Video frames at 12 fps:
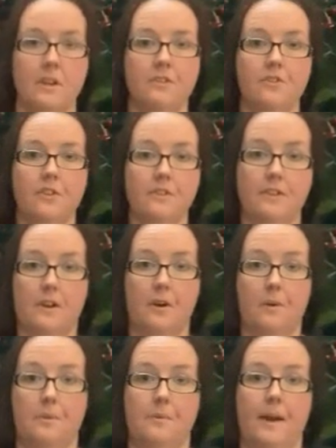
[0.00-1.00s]
just to
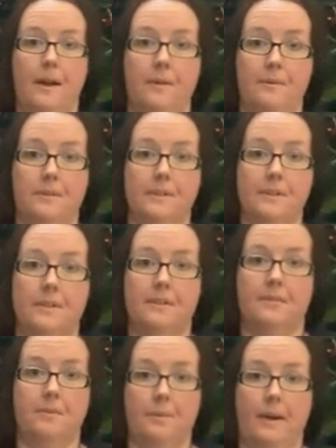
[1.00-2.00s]
go around
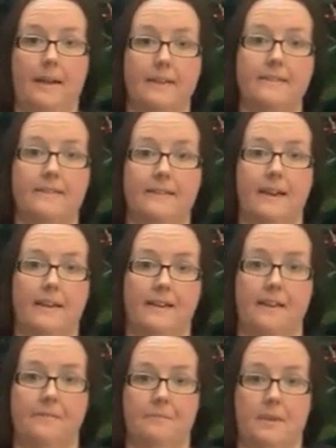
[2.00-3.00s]
the waist, kind of
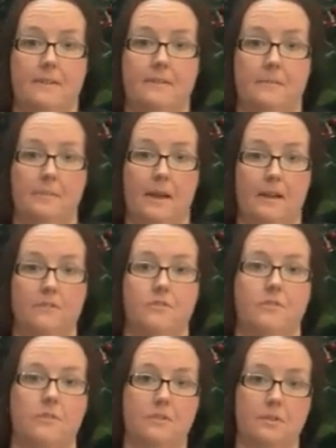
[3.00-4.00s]
give me some
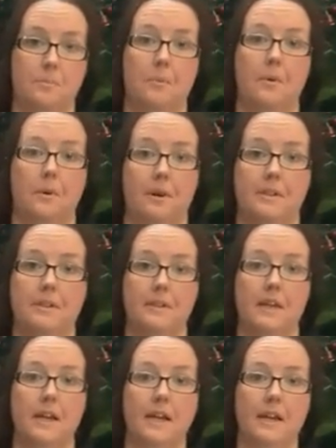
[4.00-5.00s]
extra support.
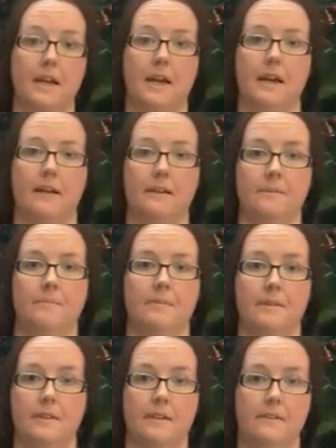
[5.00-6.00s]

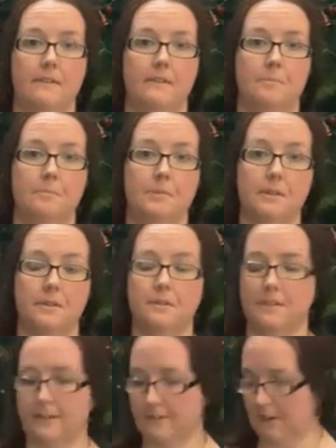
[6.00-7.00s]
This blue
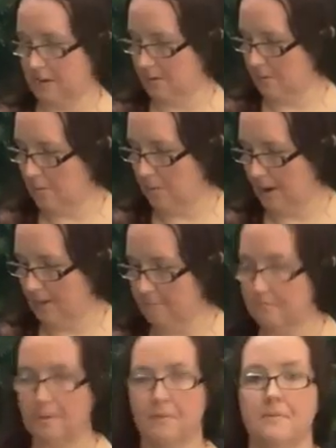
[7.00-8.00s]
doesn't quite
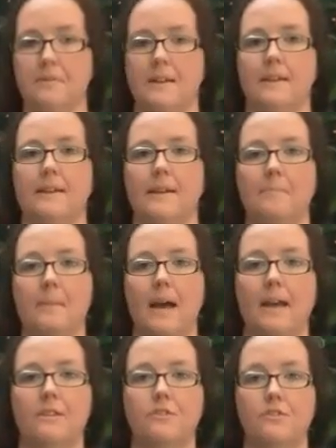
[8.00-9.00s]
perfectly
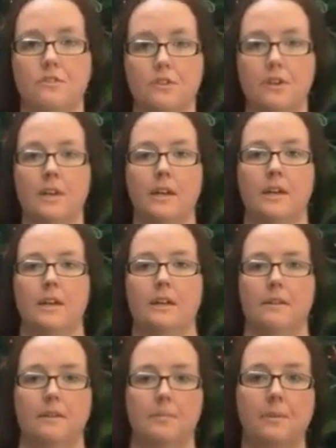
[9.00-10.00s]
match
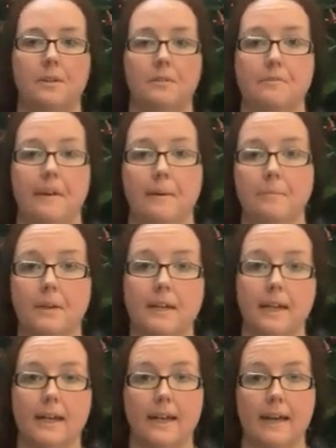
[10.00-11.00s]
the blue fabric
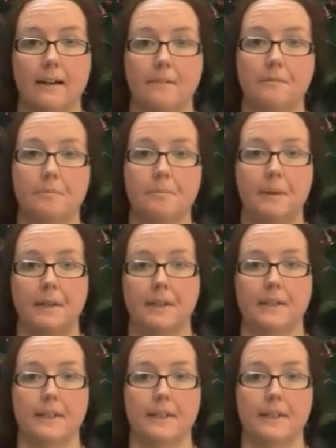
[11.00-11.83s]
I have, but